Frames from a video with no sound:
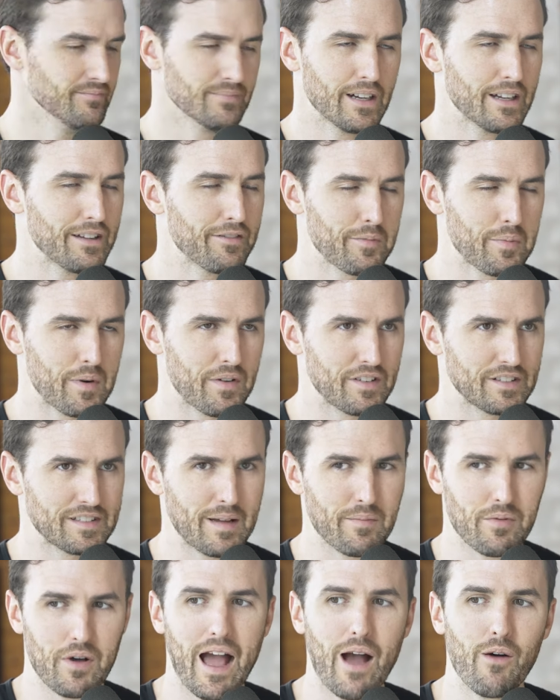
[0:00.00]
I'll give you a perfect
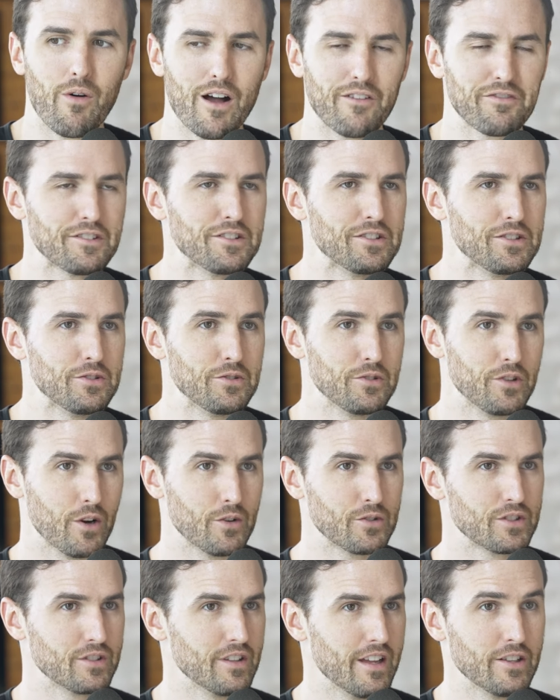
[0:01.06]
example. How often do you go
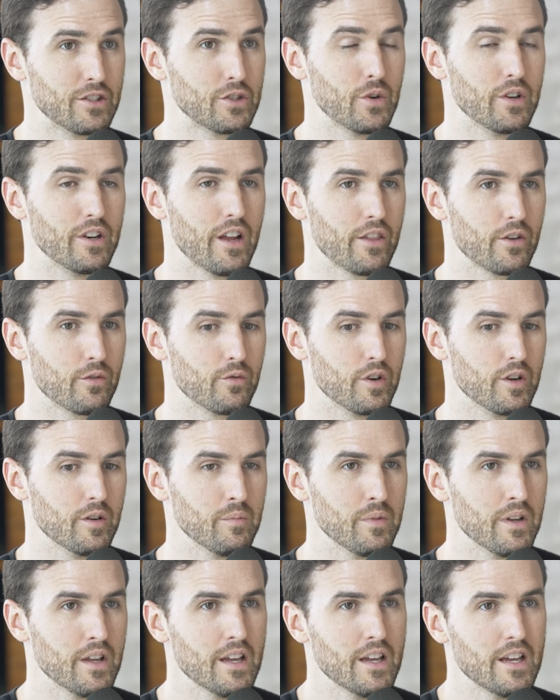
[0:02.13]
into another room